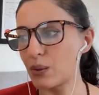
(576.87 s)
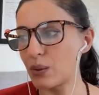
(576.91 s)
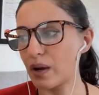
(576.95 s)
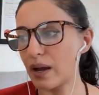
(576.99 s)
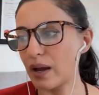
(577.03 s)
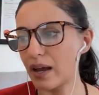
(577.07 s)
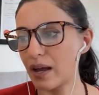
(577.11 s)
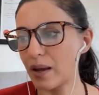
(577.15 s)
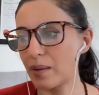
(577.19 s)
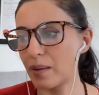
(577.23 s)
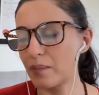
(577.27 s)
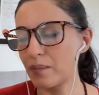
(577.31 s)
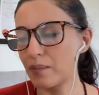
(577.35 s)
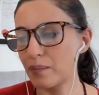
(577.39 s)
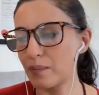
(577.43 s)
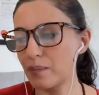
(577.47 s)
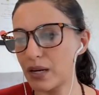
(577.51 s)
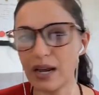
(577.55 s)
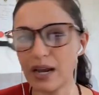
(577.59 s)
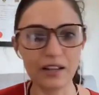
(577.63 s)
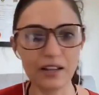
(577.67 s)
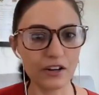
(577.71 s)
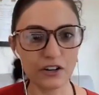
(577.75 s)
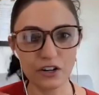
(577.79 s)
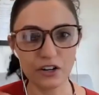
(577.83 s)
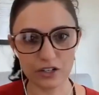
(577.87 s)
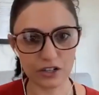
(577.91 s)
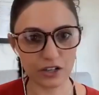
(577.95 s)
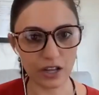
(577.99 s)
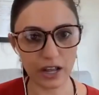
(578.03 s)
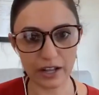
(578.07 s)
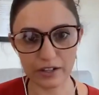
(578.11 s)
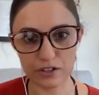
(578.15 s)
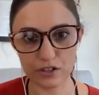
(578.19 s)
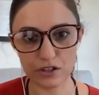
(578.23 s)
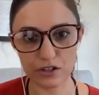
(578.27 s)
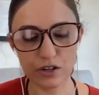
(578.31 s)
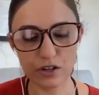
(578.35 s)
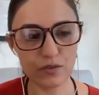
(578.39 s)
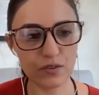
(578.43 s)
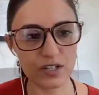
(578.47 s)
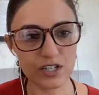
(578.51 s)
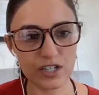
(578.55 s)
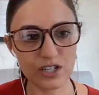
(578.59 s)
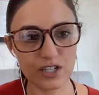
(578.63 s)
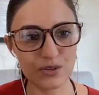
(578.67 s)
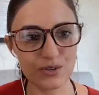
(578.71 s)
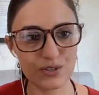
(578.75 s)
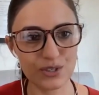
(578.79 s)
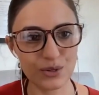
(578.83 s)
So, but Ailar, I'll
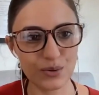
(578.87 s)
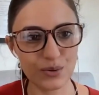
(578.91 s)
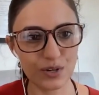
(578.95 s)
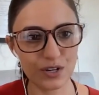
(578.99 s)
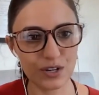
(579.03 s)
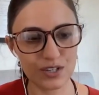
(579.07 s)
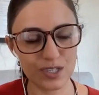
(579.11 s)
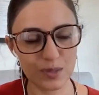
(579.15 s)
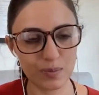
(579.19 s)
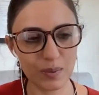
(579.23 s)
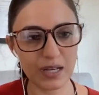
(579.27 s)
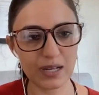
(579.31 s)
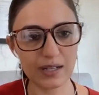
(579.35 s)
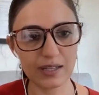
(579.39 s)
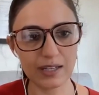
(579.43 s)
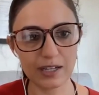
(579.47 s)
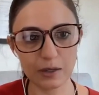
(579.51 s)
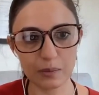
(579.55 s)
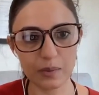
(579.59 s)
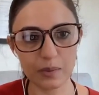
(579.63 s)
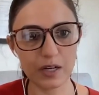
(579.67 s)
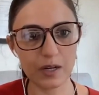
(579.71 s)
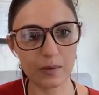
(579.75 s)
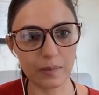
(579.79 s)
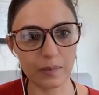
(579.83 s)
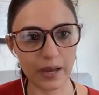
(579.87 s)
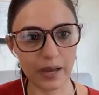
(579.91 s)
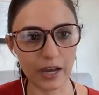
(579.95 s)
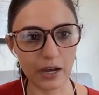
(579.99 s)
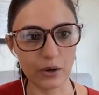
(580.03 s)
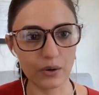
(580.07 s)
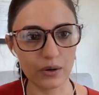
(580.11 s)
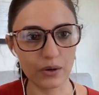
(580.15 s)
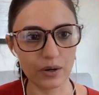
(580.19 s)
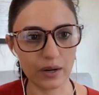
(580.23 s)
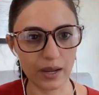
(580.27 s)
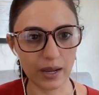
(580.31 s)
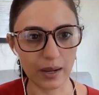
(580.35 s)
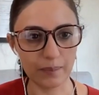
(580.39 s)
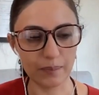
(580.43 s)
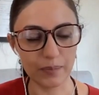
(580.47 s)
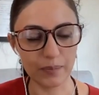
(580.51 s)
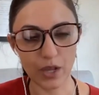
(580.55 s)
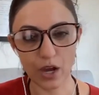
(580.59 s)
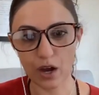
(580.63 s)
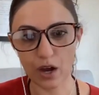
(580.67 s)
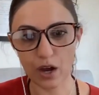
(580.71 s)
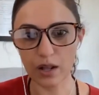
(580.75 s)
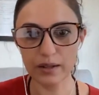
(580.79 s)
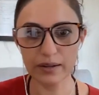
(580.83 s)
turn it over to you. So can you speak a little bit
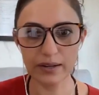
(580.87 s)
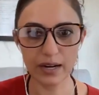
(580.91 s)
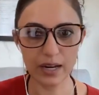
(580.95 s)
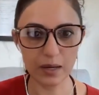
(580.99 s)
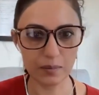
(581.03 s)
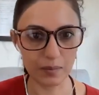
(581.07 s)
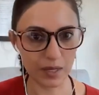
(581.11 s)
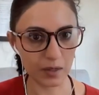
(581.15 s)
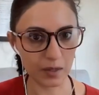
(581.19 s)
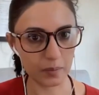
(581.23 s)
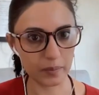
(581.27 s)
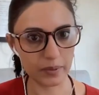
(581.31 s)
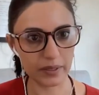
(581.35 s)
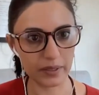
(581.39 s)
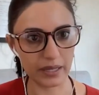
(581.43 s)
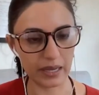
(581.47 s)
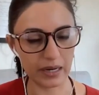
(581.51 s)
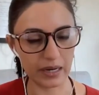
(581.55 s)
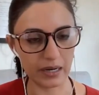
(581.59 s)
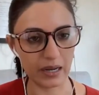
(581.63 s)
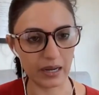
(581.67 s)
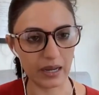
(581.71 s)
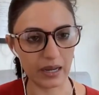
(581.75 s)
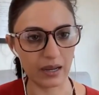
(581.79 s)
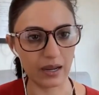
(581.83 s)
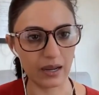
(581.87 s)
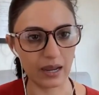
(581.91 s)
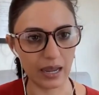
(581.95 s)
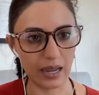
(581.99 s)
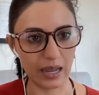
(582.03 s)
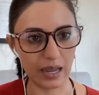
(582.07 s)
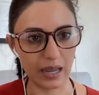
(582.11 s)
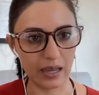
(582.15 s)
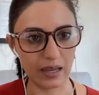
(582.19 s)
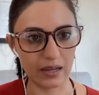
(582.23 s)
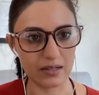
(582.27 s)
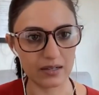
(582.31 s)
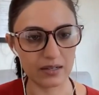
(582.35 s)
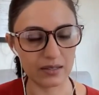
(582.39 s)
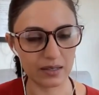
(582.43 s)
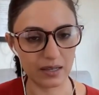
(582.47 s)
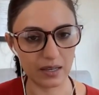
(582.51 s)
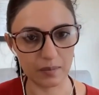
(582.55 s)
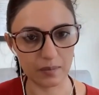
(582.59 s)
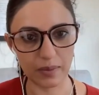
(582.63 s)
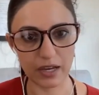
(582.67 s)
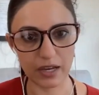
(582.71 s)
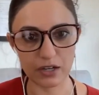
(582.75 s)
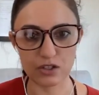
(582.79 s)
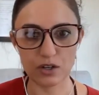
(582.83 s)
about holiday meal planning
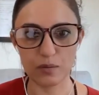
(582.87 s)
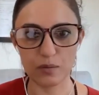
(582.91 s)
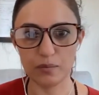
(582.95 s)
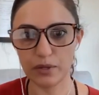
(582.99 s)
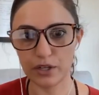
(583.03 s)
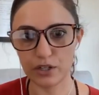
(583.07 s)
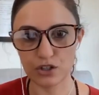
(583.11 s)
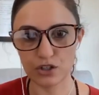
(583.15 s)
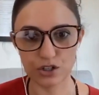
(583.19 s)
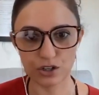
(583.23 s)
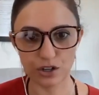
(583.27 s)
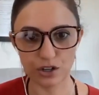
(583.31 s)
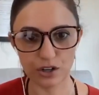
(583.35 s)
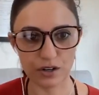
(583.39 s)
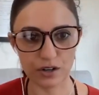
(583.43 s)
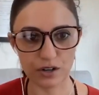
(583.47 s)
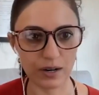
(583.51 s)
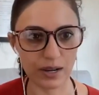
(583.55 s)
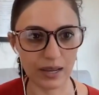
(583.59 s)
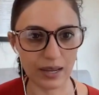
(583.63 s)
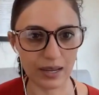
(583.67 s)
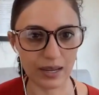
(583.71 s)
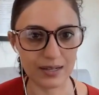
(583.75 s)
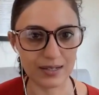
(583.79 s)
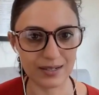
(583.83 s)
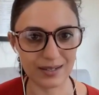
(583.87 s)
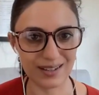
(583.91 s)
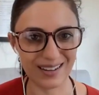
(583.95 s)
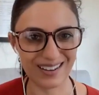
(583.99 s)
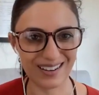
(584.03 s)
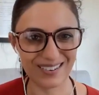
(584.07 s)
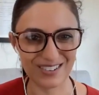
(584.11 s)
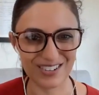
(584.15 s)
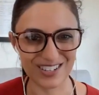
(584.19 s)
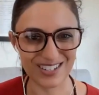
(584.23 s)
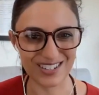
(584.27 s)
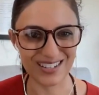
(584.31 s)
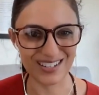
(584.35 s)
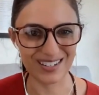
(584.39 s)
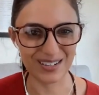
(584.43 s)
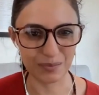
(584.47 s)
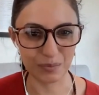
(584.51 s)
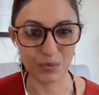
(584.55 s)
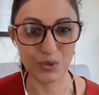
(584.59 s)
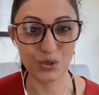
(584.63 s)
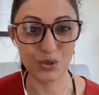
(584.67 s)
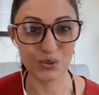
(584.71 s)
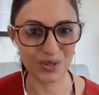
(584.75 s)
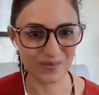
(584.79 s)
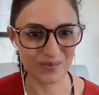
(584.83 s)
and the impact on blood sugar and
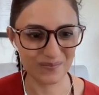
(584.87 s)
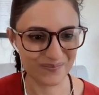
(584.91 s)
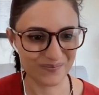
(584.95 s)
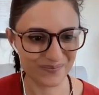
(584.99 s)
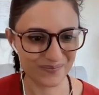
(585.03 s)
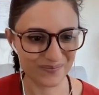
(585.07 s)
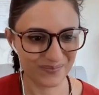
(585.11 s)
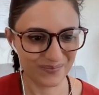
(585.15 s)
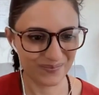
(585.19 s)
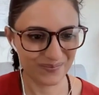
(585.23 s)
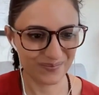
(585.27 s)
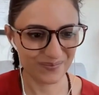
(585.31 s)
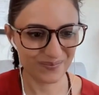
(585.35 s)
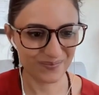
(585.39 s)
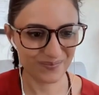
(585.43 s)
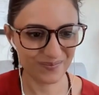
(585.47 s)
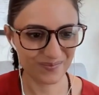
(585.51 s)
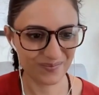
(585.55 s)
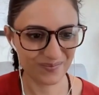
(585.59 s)
energy and mood?